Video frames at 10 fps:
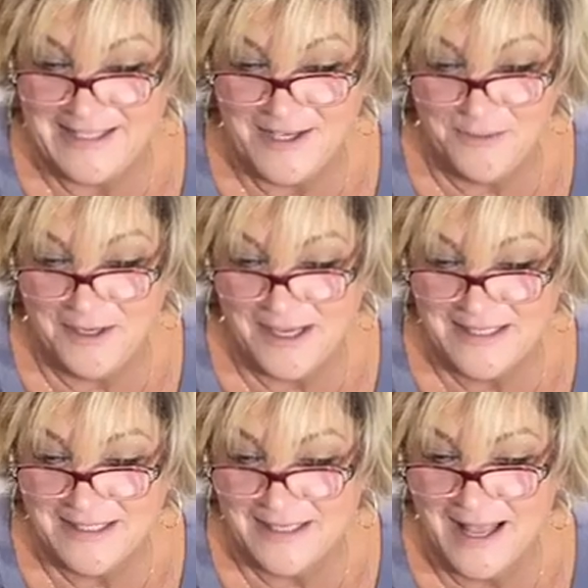I do,
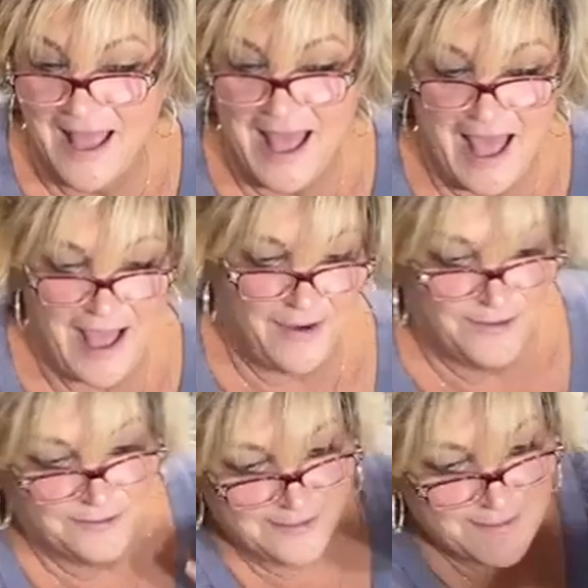because,
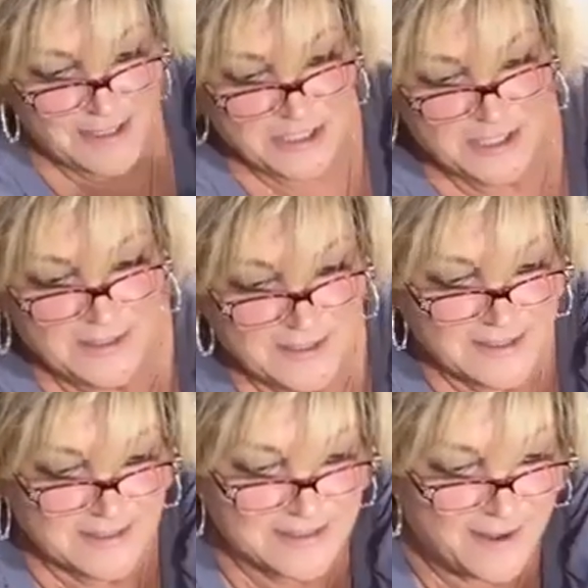oh, let me shut
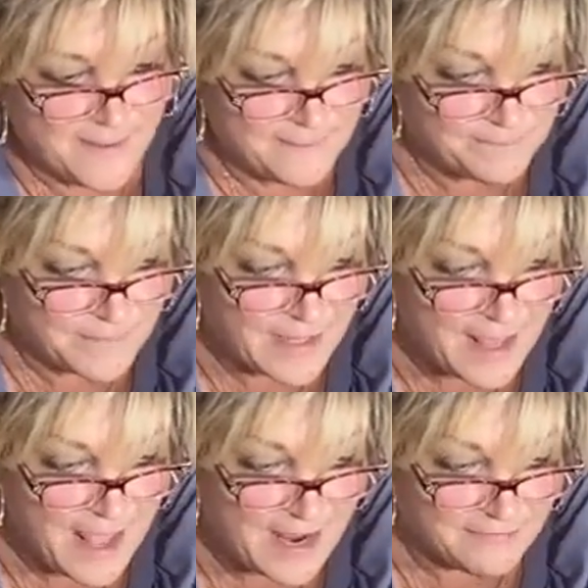this.
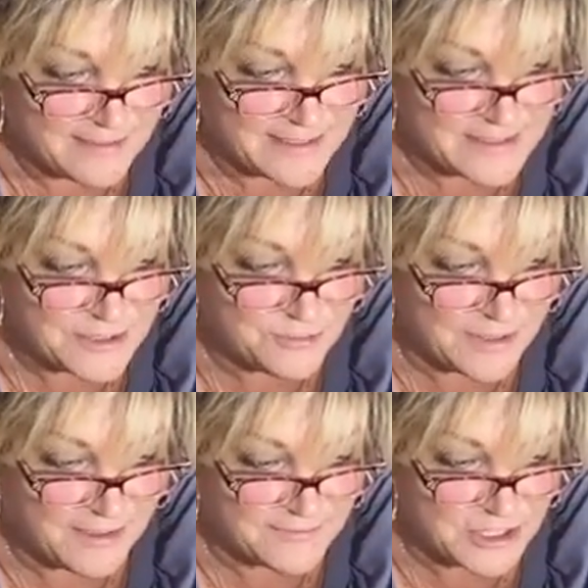I really do
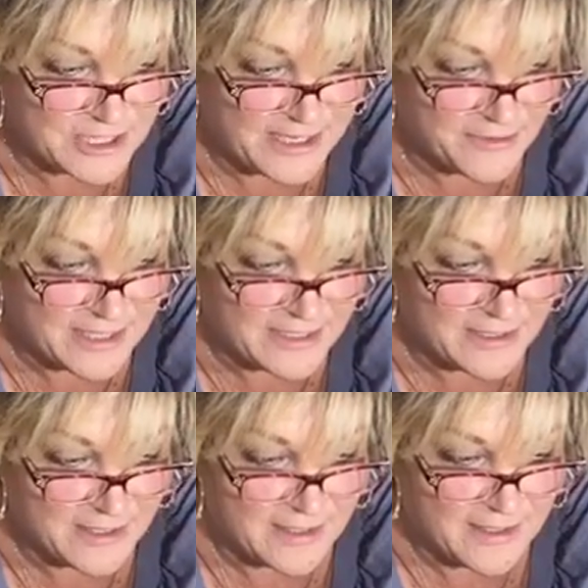love
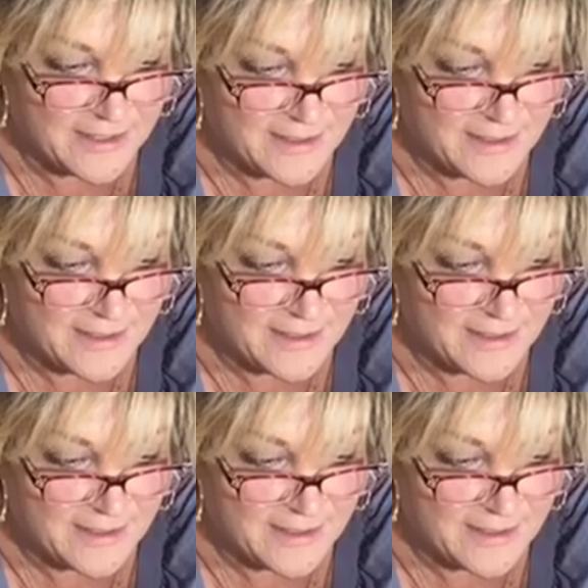sharing